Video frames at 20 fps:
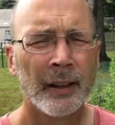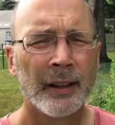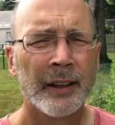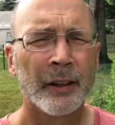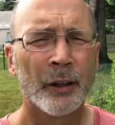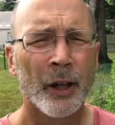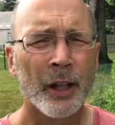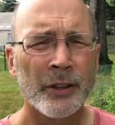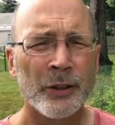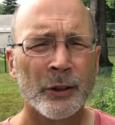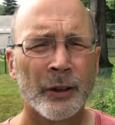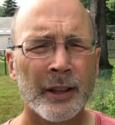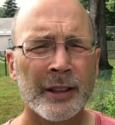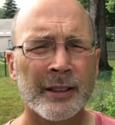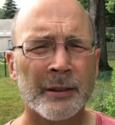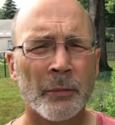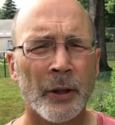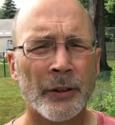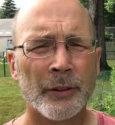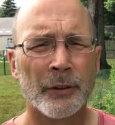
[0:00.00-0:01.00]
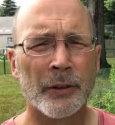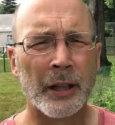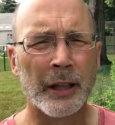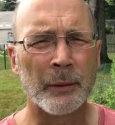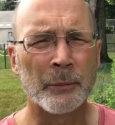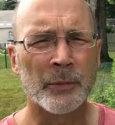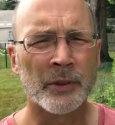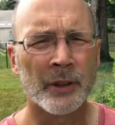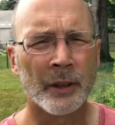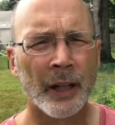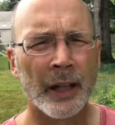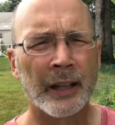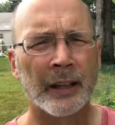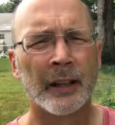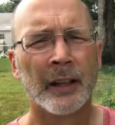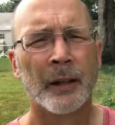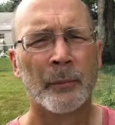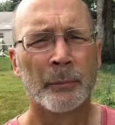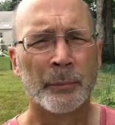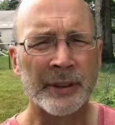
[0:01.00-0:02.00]
It also has some other names like
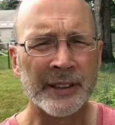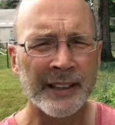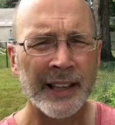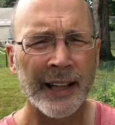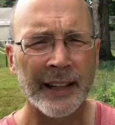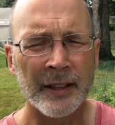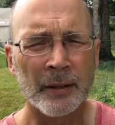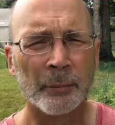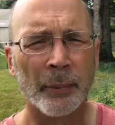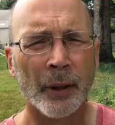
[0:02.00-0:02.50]
potato